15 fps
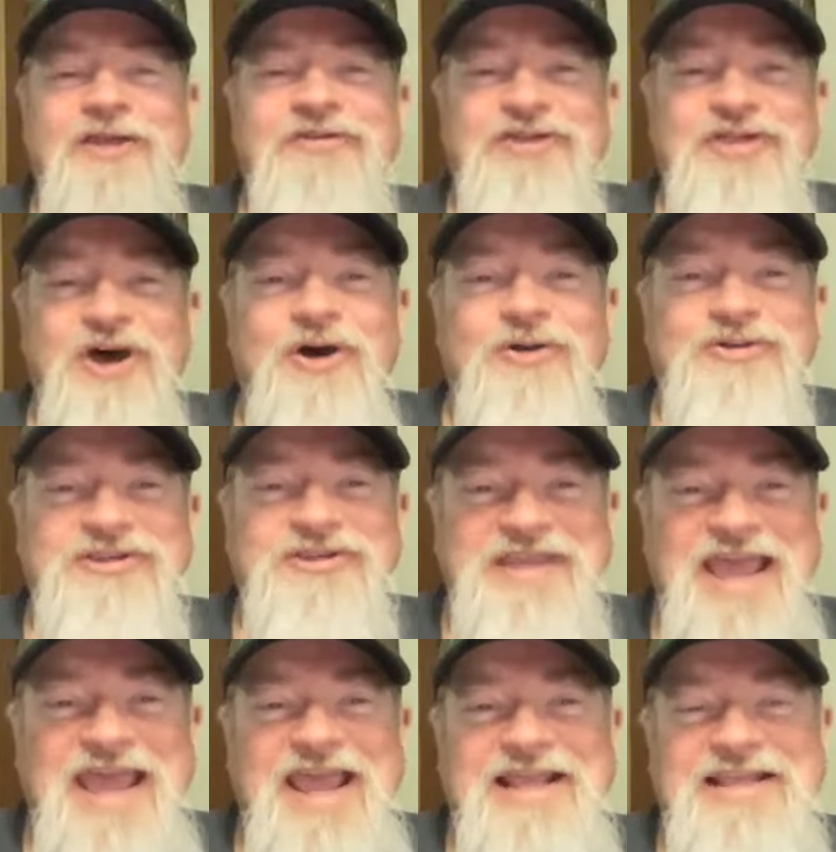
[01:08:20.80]
of those
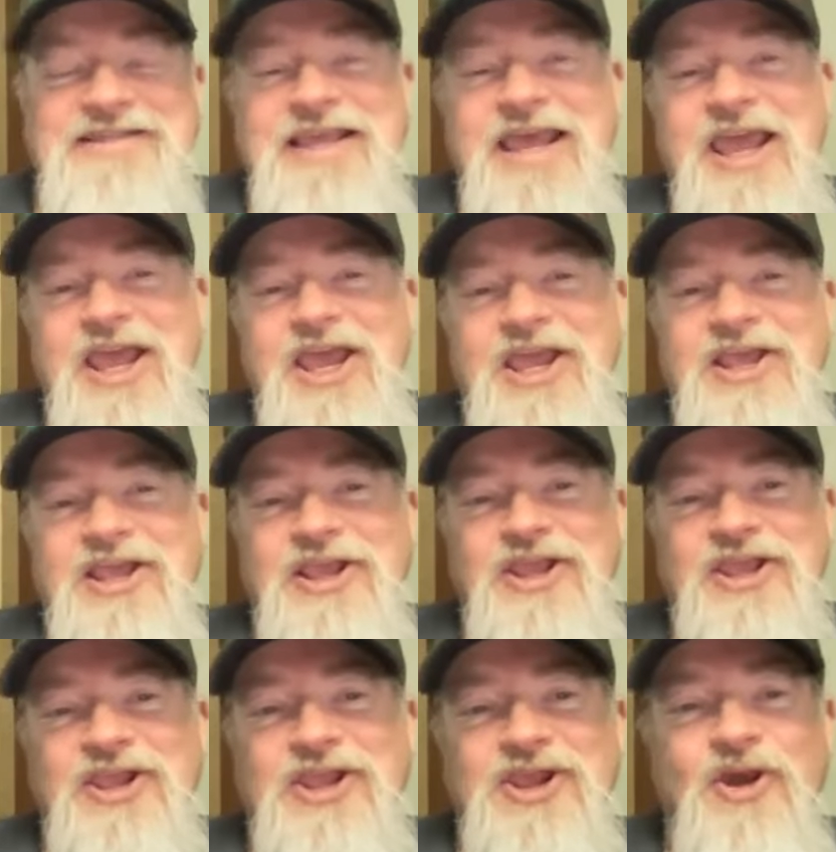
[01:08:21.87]
things,
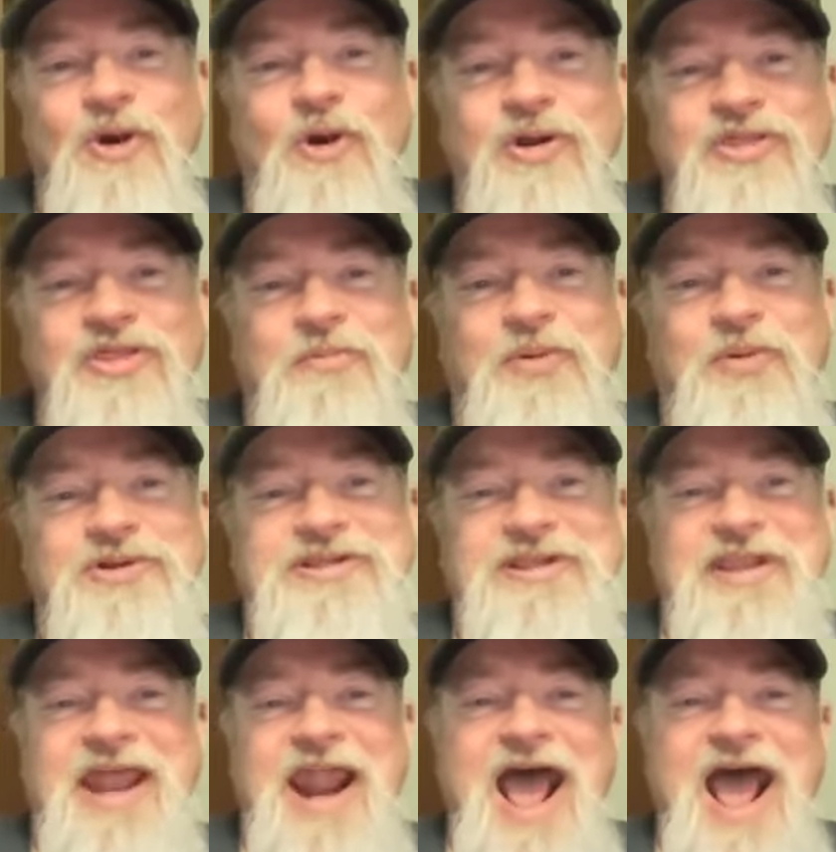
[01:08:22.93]
you're the person that